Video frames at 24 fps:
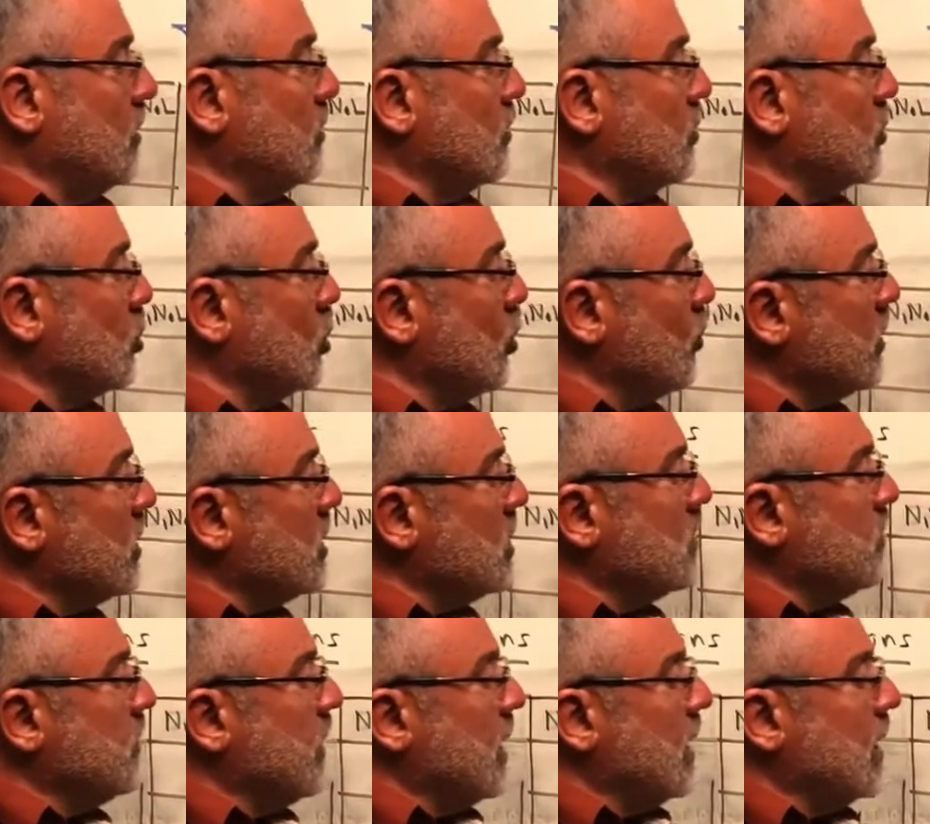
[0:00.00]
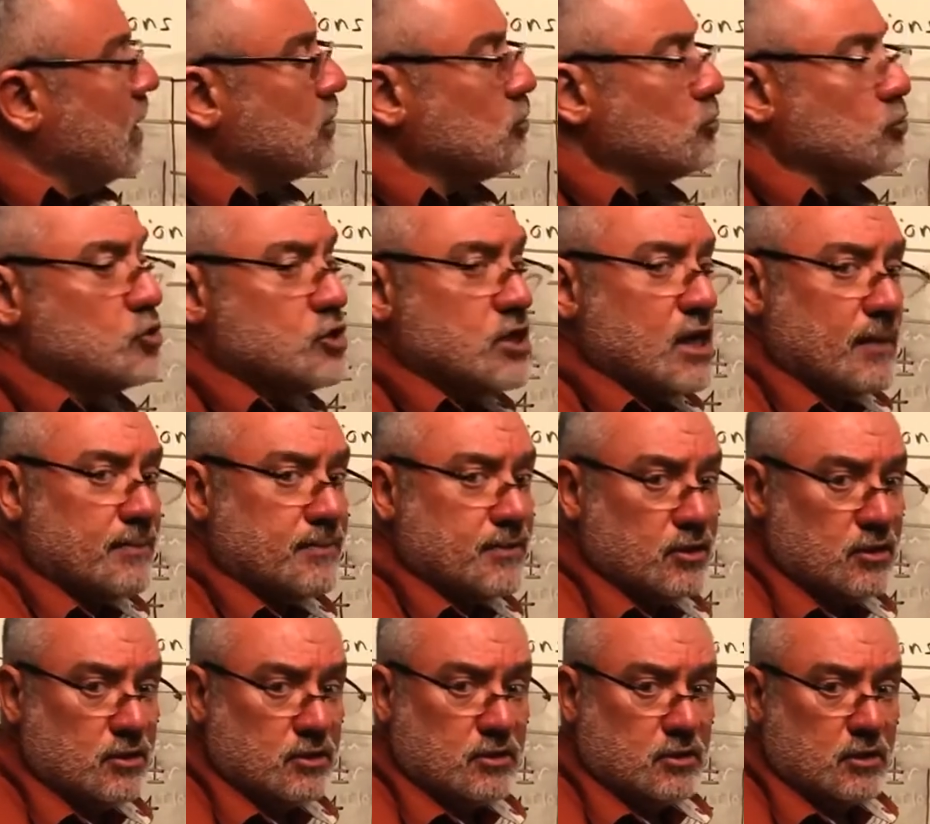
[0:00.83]
going back to
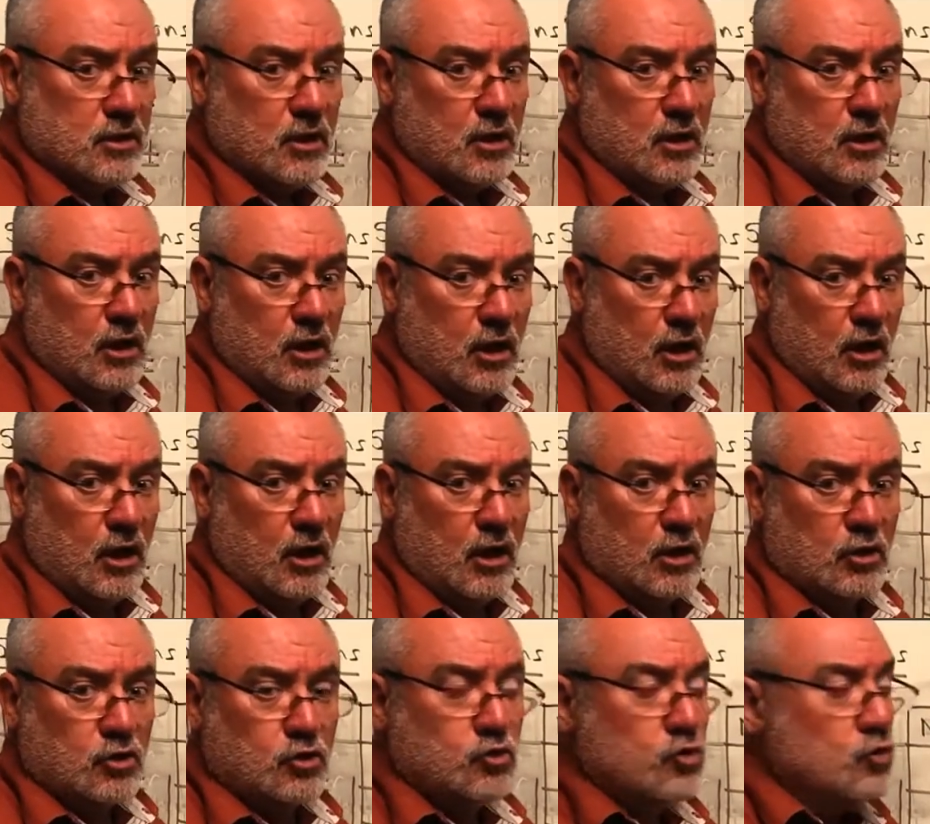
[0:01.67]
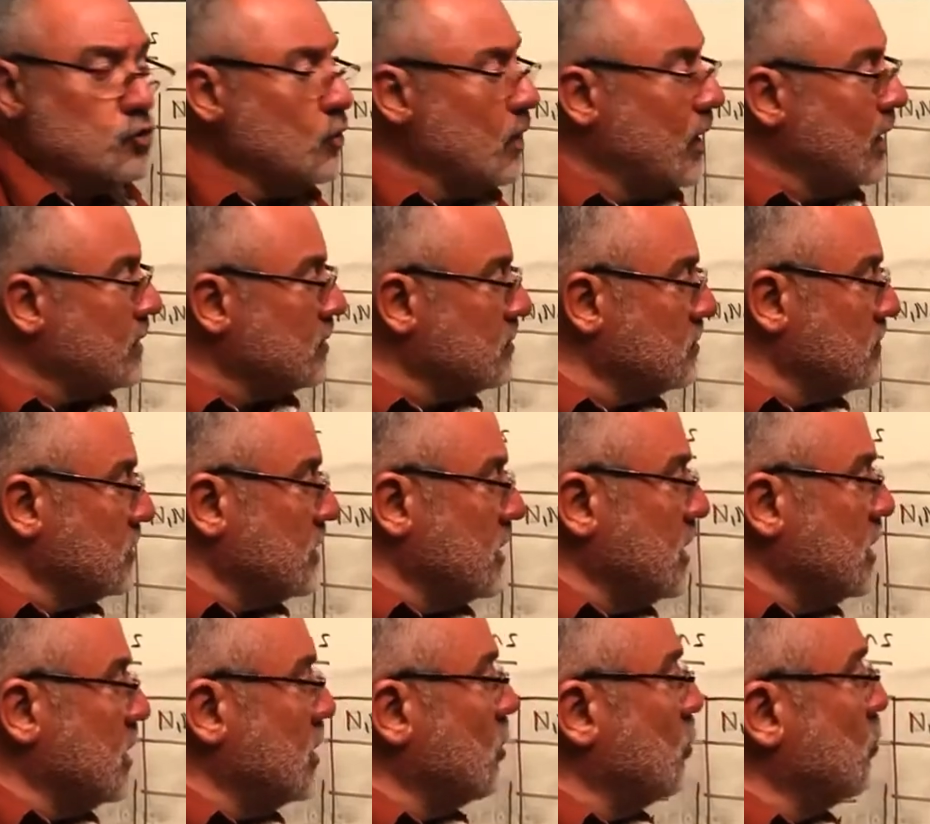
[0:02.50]
chapter 2 and
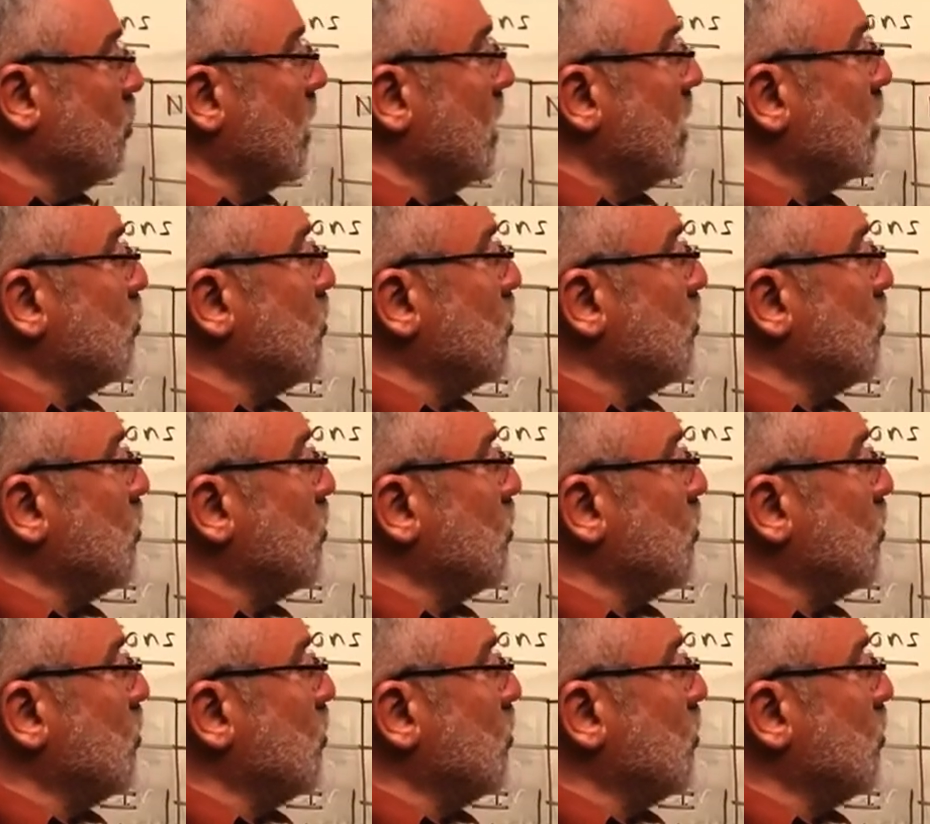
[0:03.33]
3, where